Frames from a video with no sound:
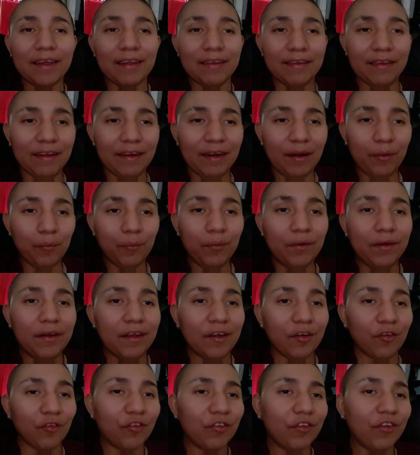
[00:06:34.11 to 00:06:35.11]
And then I went
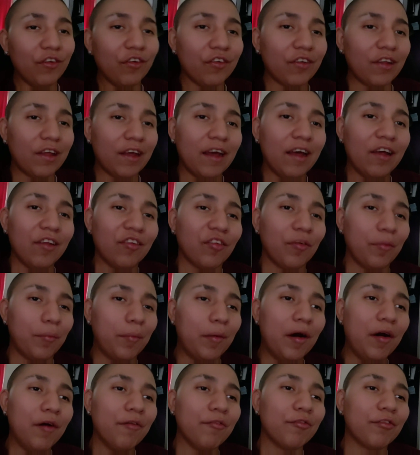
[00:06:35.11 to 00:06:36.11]
downstairs, I got some
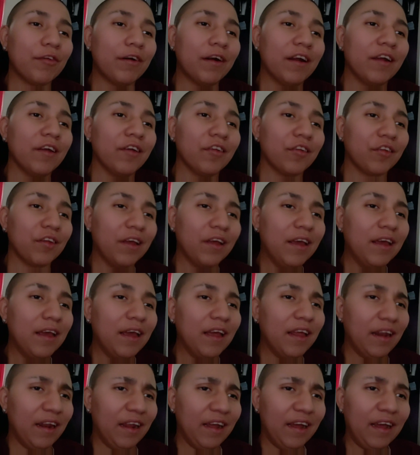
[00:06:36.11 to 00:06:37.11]
hot fries
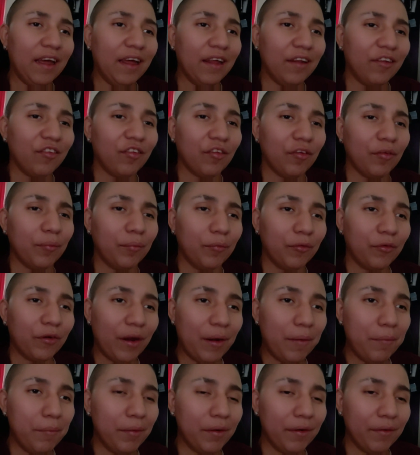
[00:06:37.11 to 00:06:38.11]
and I got some
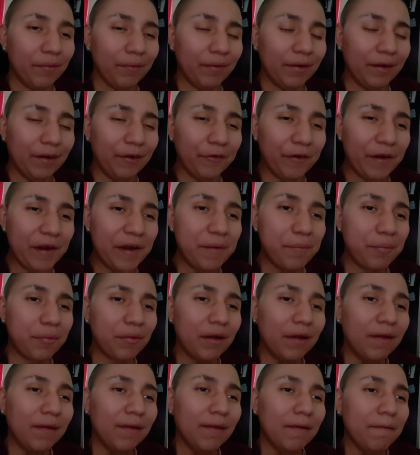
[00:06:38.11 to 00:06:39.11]
cranberry grape,
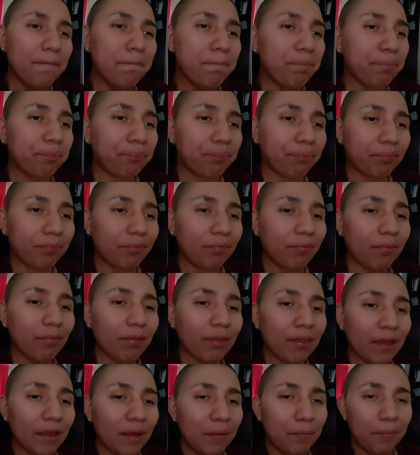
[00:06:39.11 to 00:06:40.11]

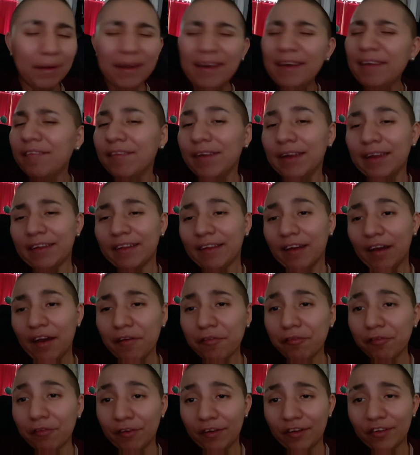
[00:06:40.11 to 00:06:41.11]
but I didn't even eat the
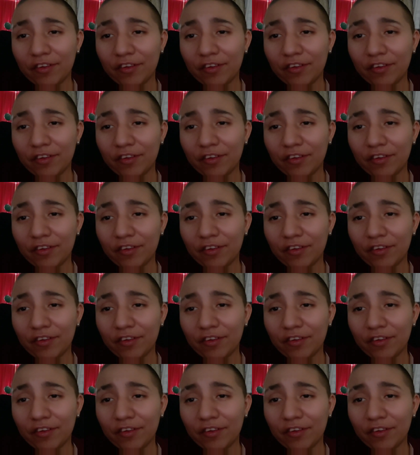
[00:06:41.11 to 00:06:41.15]
hot